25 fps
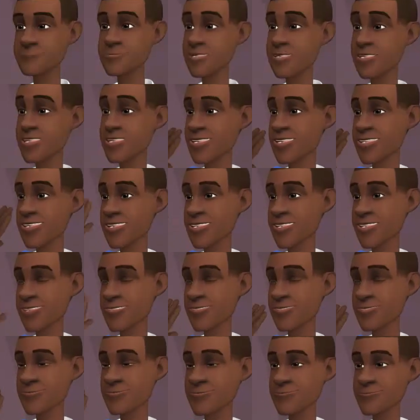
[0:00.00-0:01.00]
Hey
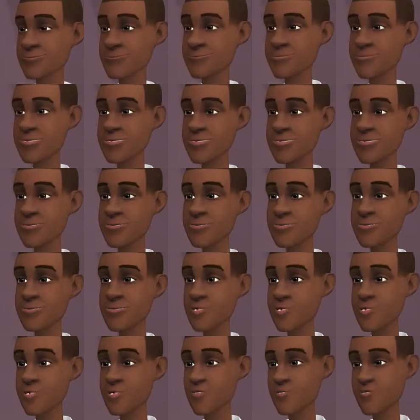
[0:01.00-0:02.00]
Crush.
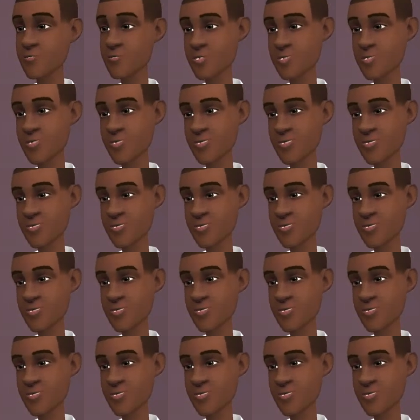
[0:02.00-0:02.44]
Episode 4.